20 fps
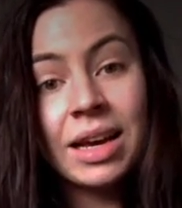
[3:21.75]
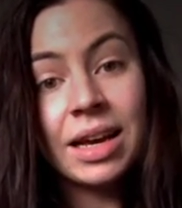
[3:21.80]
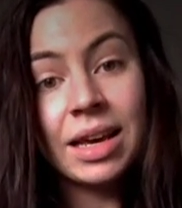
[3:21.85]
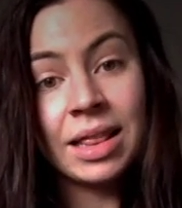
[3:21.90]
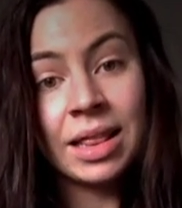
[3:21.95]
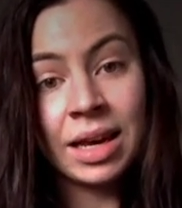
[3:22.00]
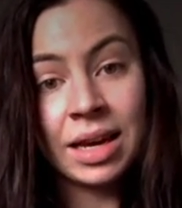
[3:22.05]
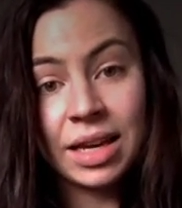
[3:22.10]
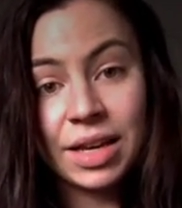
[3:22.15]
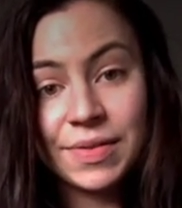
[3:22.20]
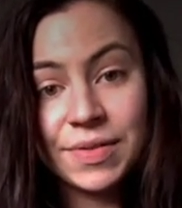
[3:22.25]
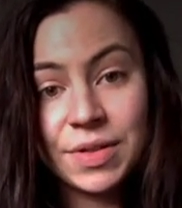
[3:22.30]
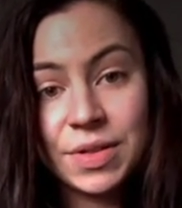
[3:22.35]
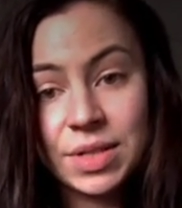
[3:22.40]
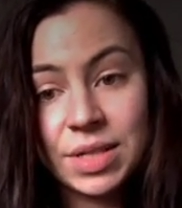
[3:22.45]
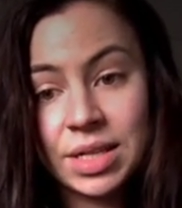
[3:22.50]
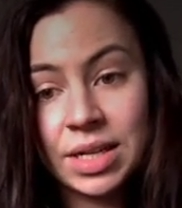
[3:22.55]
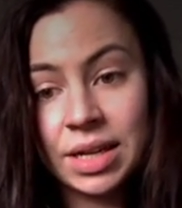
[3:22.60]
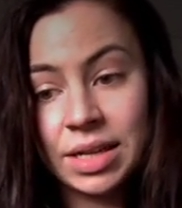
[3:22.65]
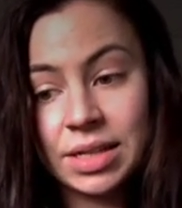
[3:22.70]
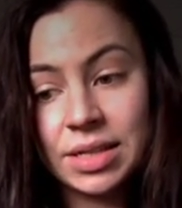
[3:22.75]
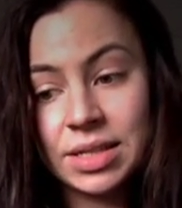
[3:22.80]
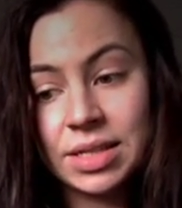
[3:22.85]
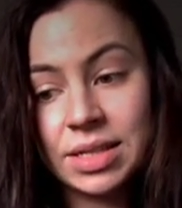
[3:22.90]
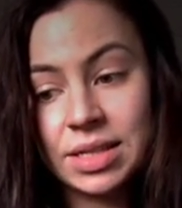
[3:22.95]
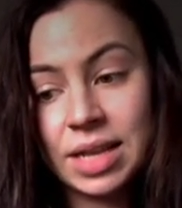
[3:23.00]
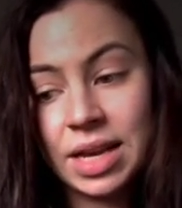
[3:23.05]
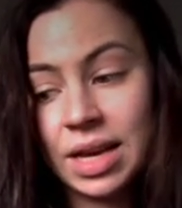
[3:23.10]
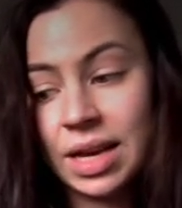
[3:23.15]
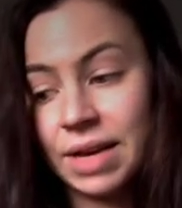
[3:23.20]
and that gives us a
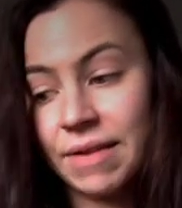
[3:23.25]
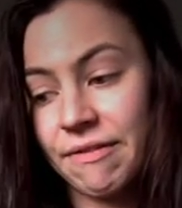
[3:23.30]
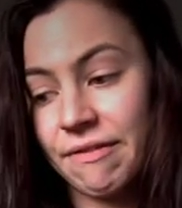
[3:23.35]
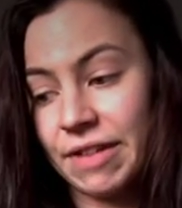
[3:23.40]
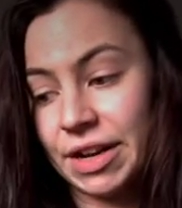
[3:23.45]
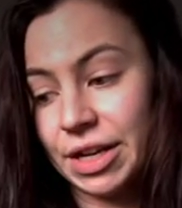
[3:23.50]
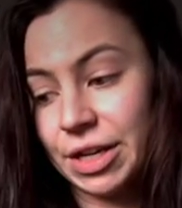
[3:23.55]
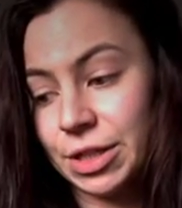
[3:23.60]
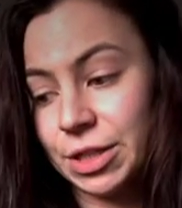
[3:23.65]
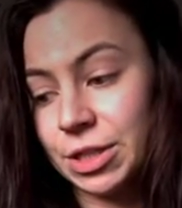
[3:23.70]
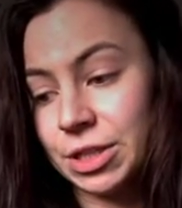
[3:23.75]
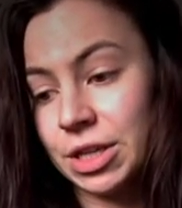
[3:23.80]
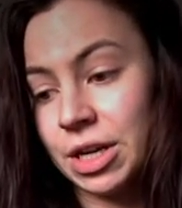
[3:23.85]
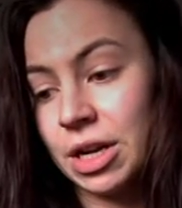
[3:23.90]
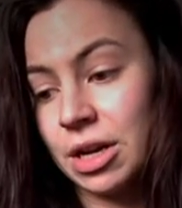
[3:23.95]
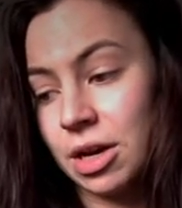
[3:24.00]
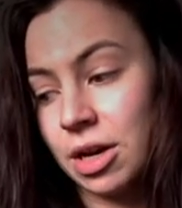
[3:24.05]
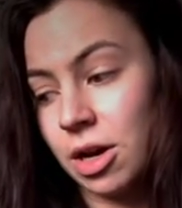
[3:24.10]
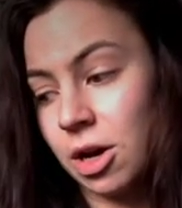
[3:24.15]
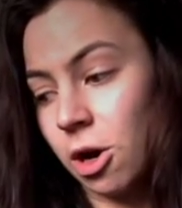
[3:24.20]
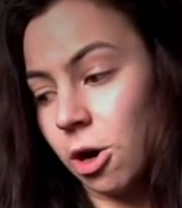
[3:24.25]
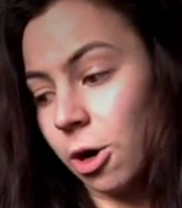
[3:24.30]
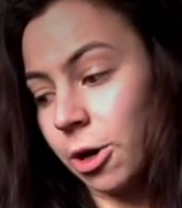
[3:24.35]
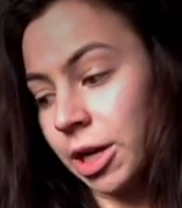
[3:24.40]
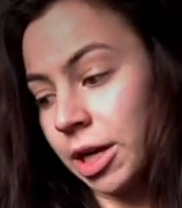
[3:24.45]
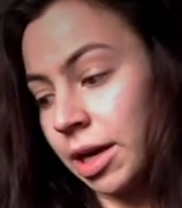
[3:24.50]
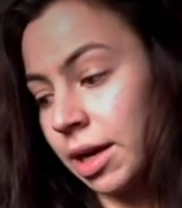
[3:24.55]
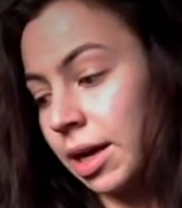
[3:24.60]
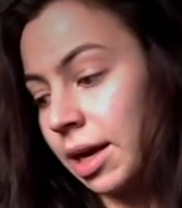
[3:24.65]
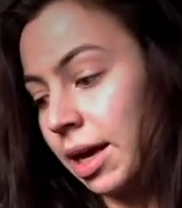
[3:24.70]
nice uh, finish on
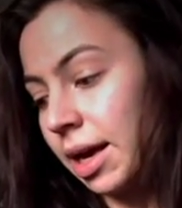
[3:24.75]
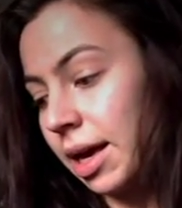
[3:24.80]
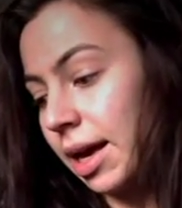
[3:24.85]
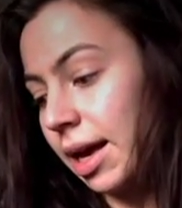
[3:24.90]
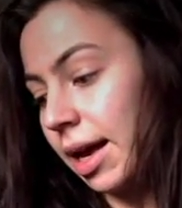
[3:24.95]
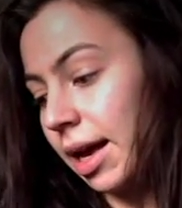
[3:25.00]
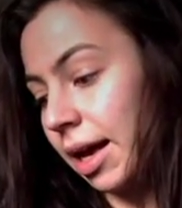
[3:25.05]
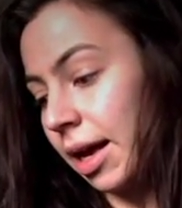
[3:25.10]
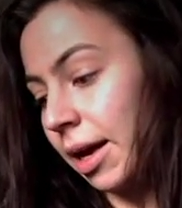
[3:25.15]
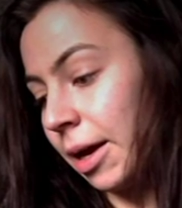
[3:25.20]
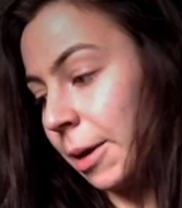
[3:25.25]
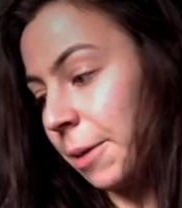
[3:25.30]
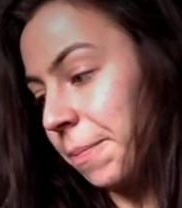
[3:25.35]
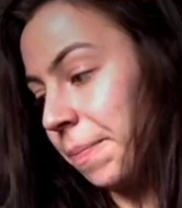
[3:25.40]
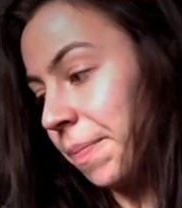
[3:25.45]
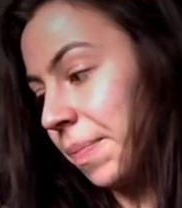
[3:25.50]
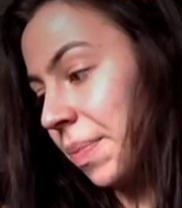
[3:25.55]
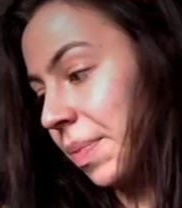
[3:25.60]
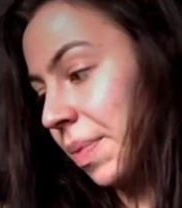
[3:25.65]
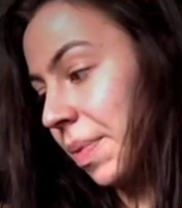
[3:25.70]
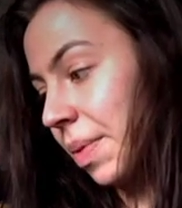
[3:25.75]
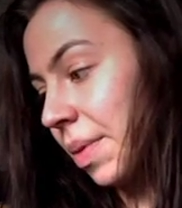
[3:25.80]
it. Um,